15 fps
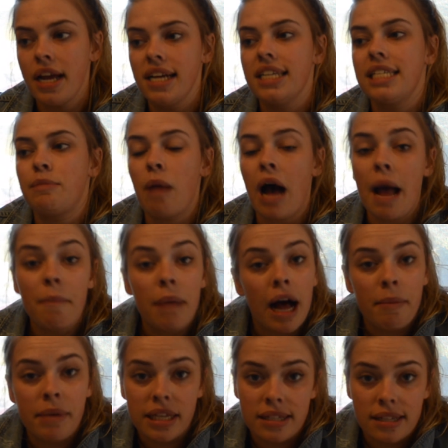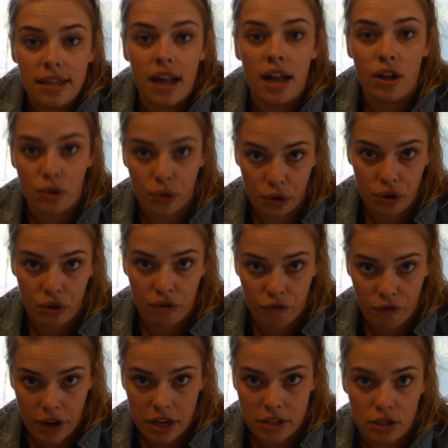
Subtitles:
is my mum is gluten-free,